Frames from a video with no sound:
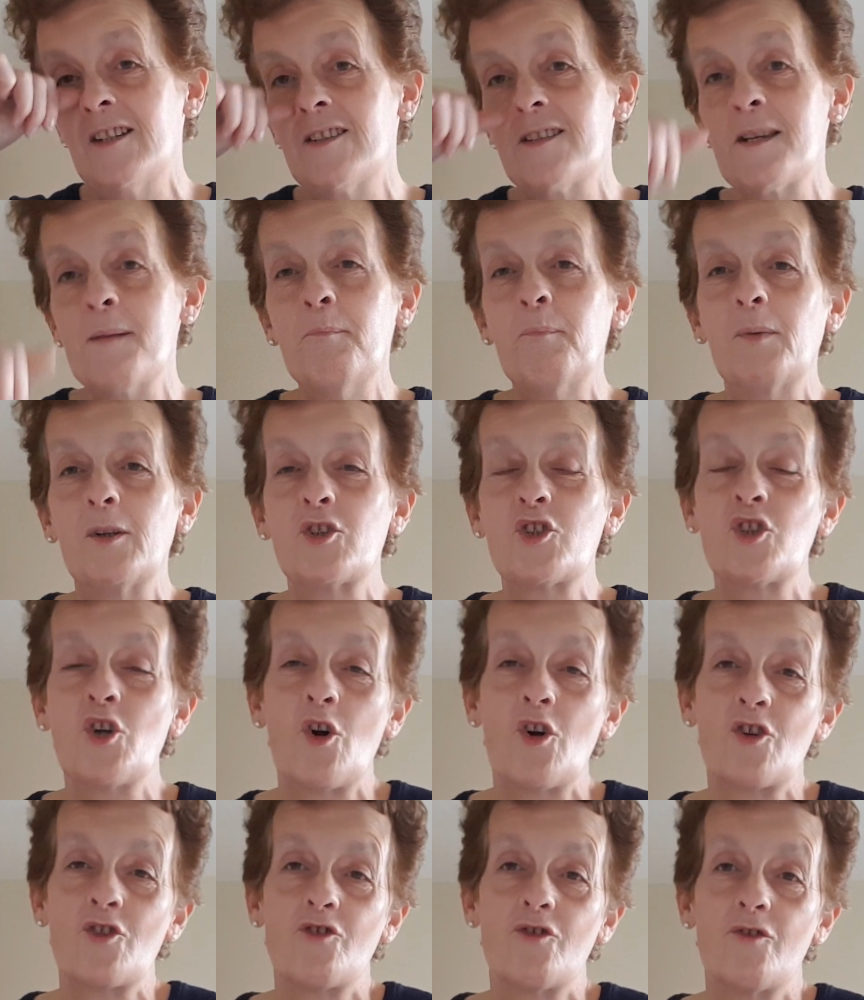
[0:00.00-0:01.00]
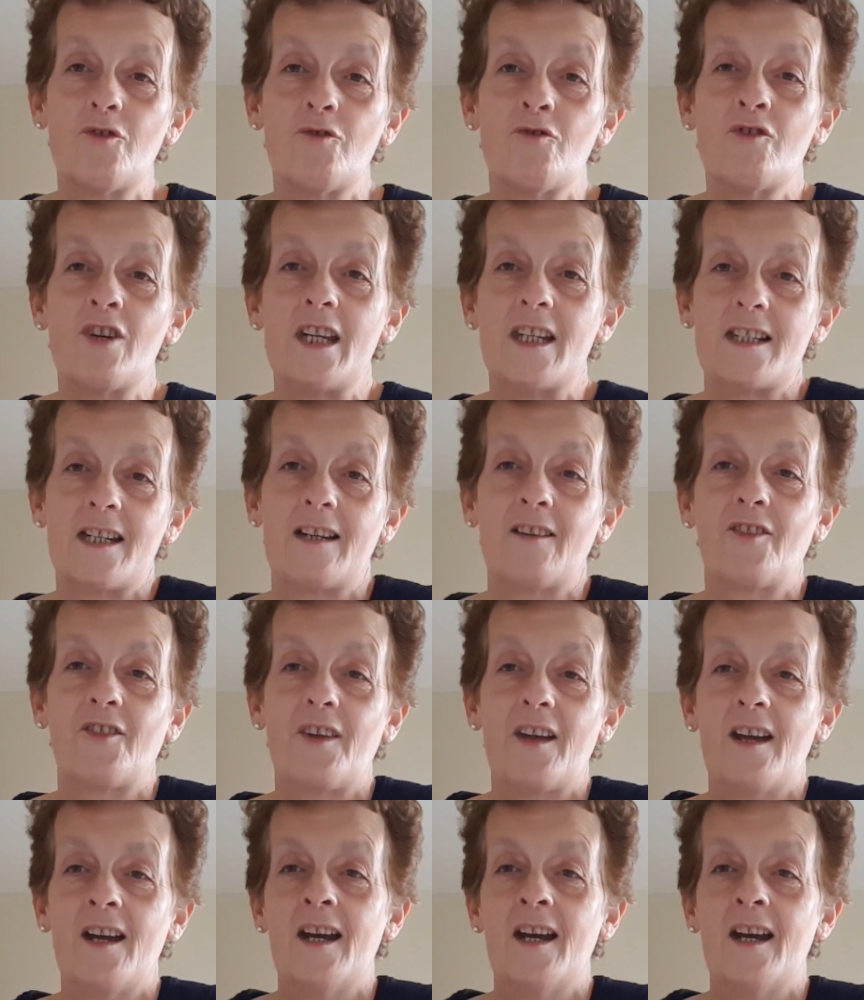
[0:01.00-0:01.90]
simple, short readings